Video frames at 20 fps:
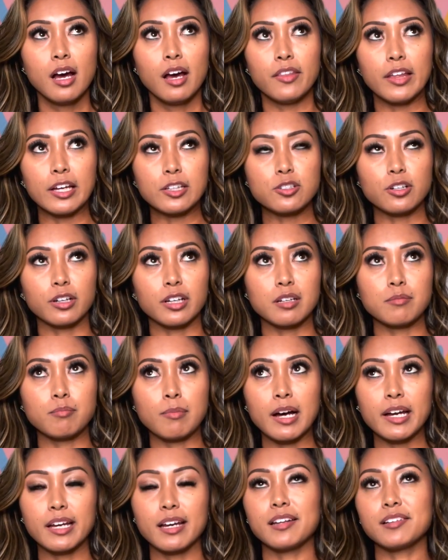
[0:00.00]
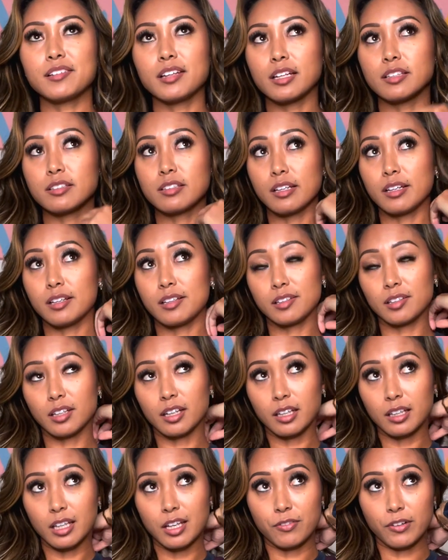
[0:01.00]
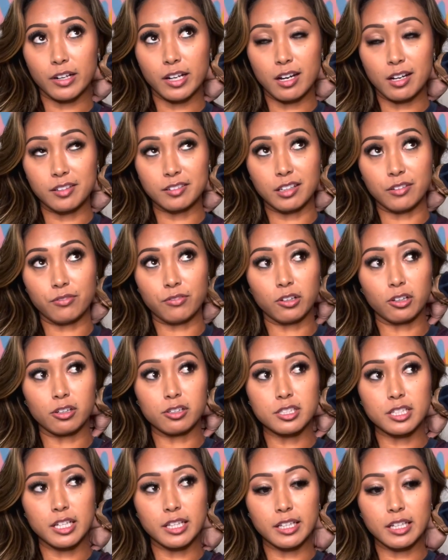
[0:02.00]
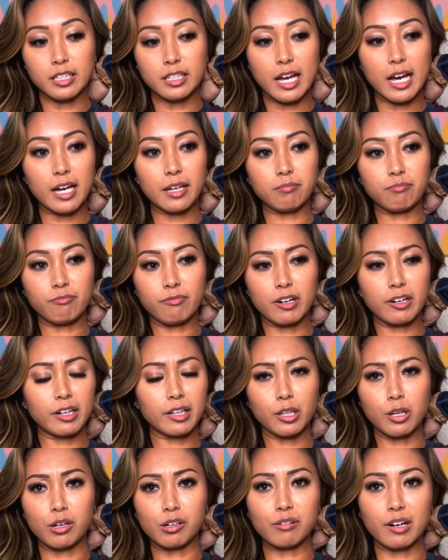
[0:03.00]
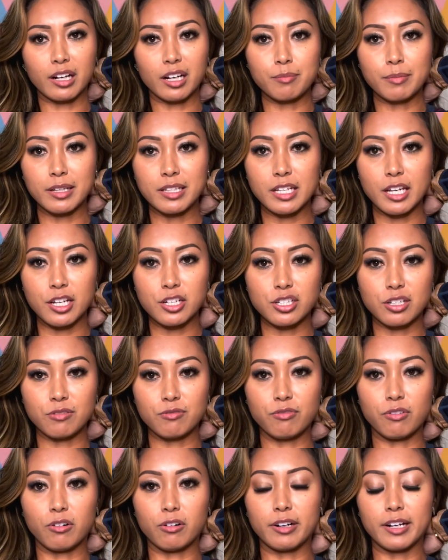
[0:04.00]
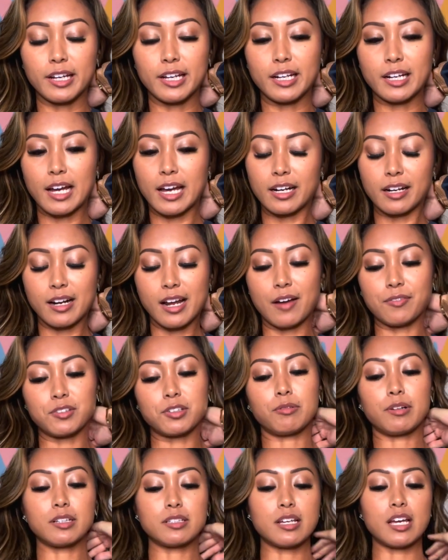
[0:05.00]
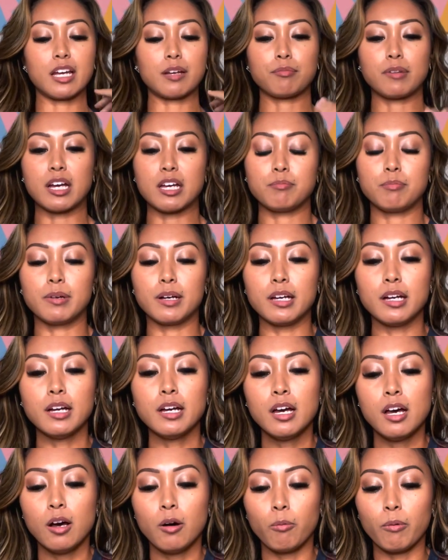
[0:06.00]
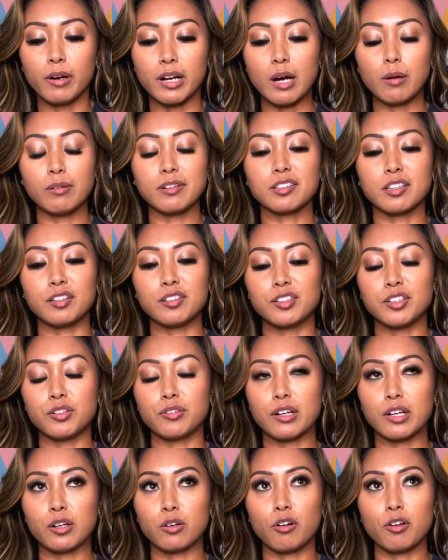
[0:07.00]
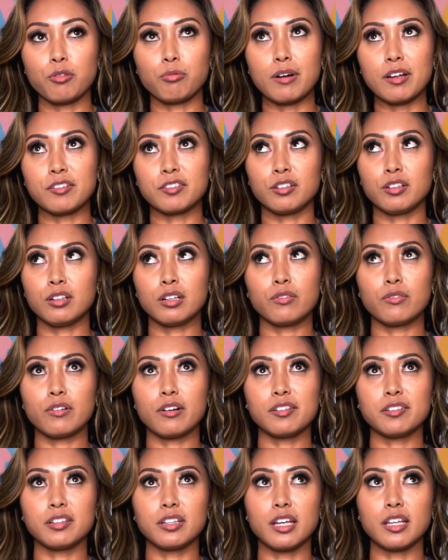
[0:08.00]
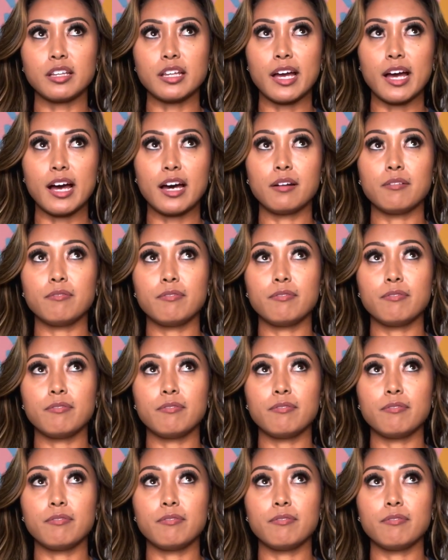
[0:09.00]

They took in my SATs. Luckily for Cal State Fullerton, they had very low recommendation for it, and I didn't have to retake mine. But when I was considering Northwestern University, they had a